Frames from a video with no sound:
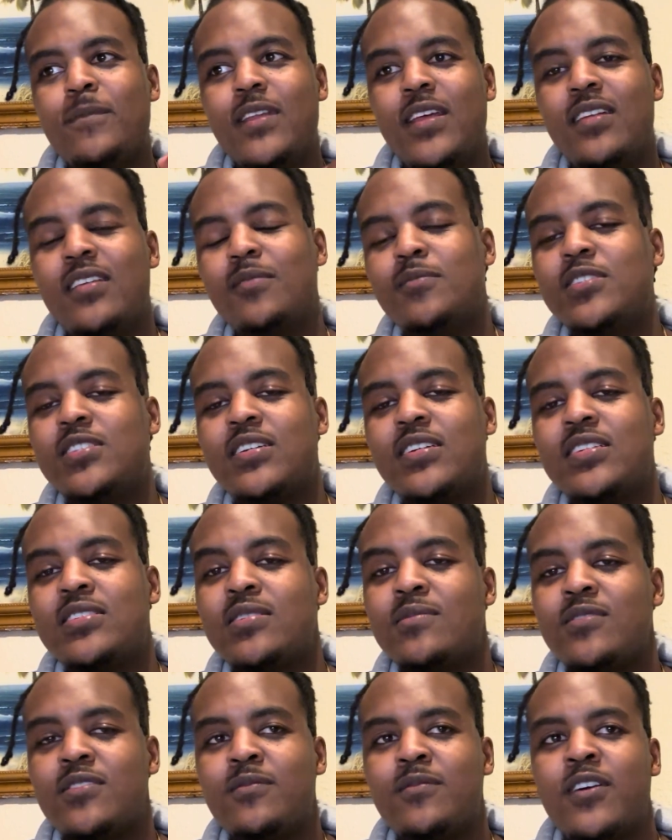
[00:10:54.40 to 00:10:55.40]
Let me tell you
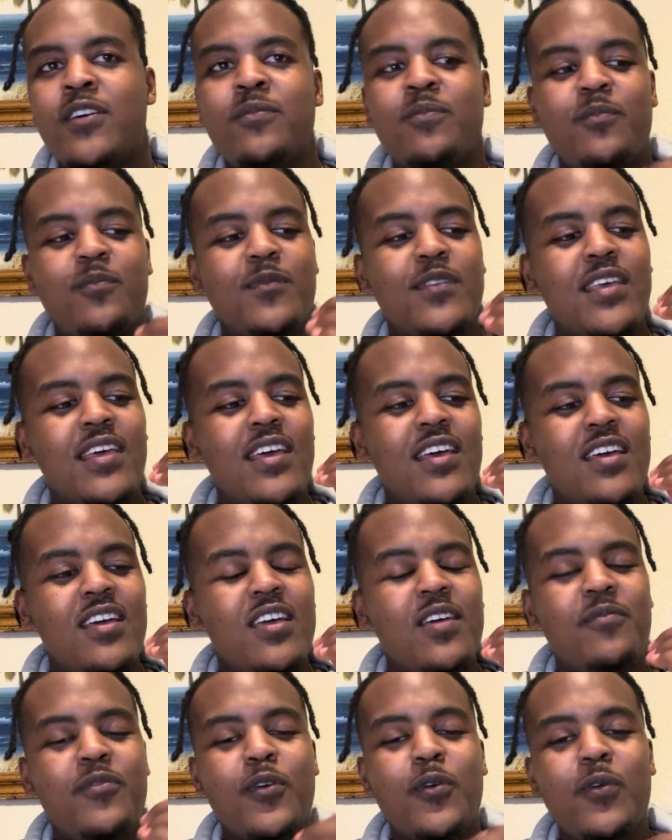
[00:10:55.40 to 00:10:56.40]
something, man.
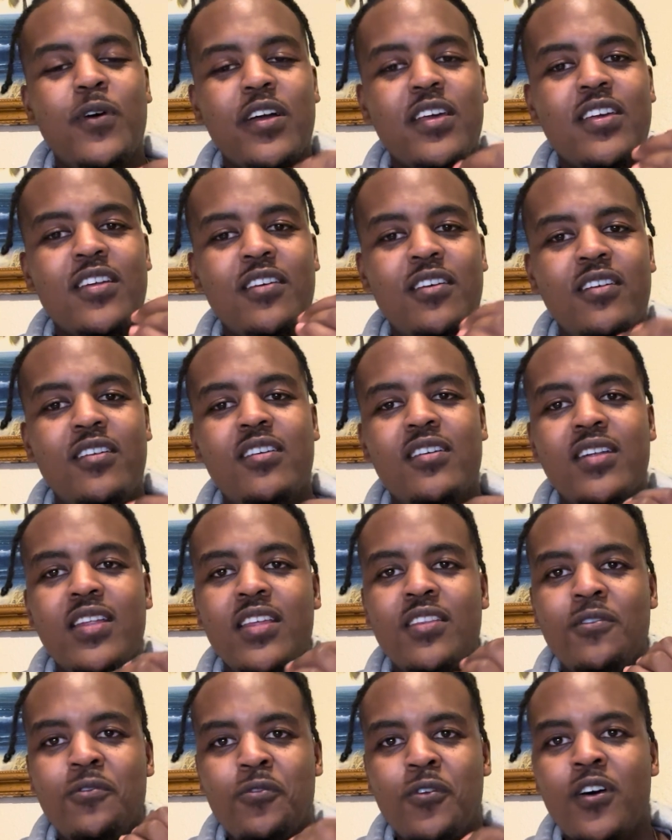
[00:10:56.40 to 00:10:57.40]
If you're working hard in
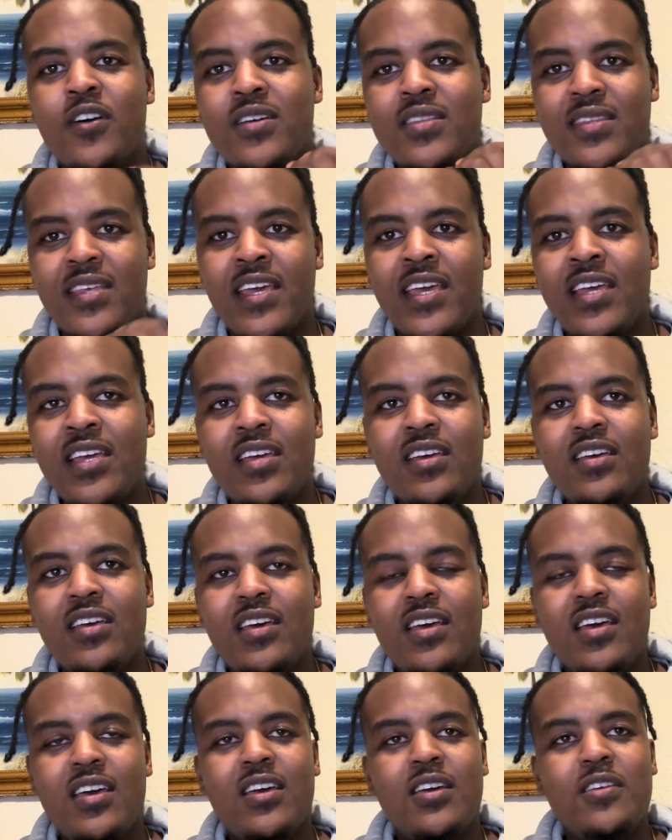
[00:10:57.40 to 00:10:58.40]
the wrong thing,
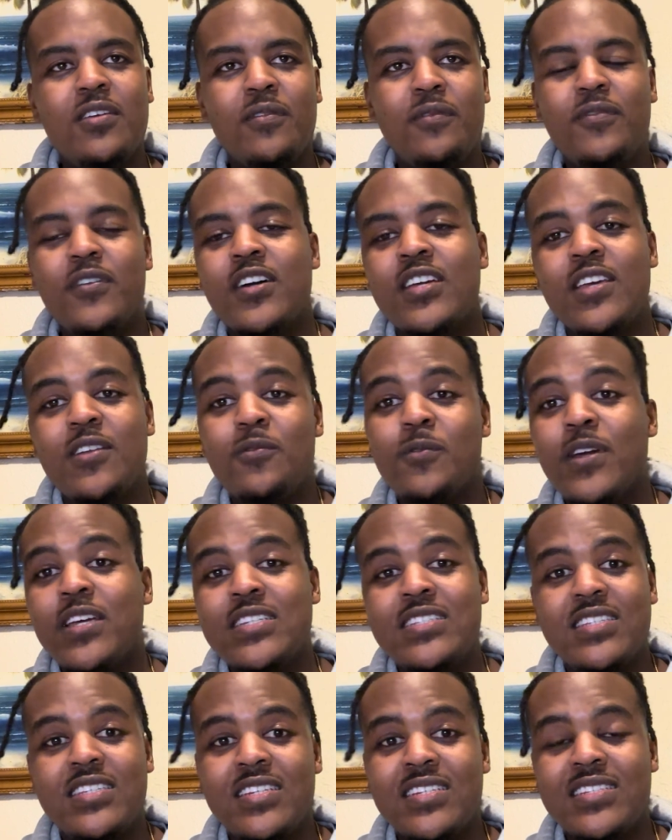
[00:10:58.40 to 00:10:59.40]
you're fucking
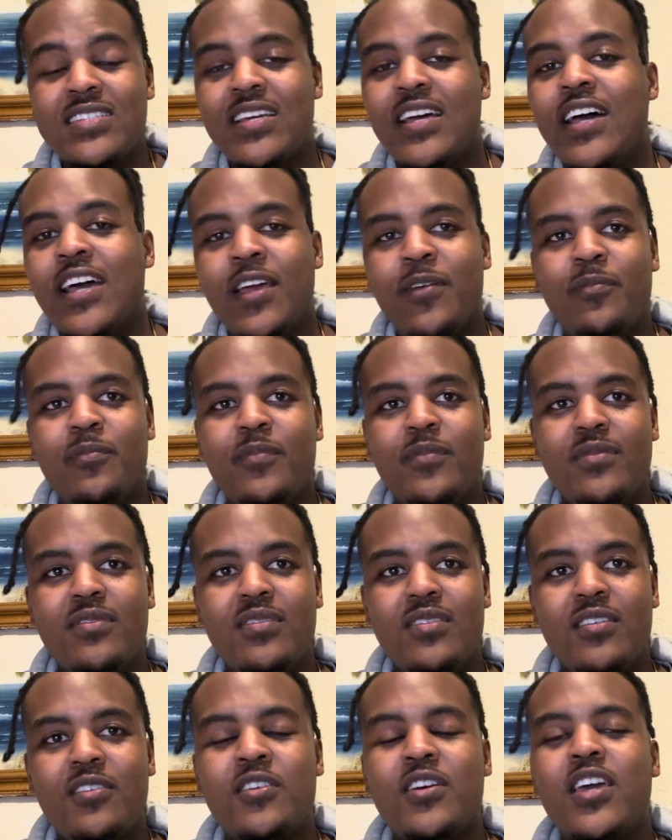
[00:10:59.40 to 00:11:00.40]
wasting your time,
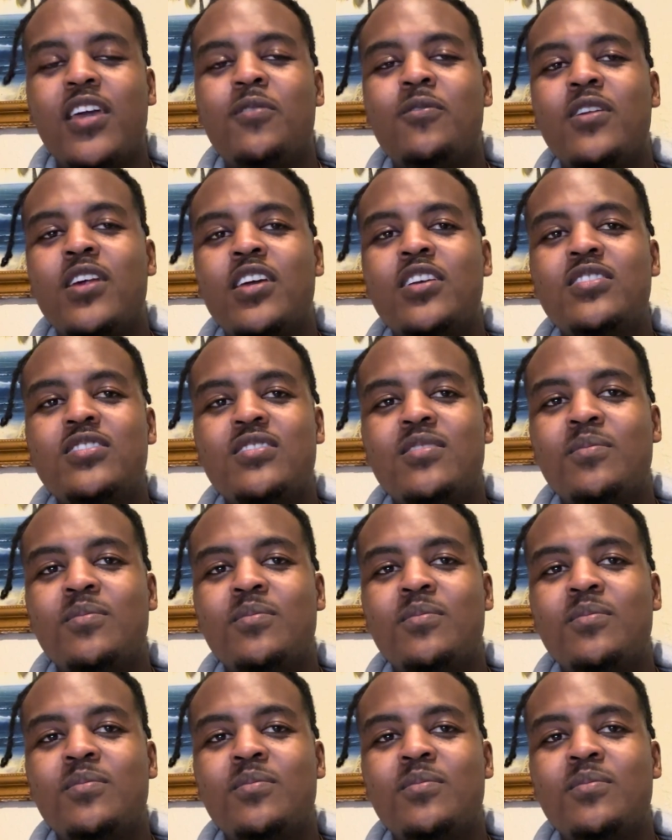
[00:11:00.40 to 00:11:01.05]
okay? When I used to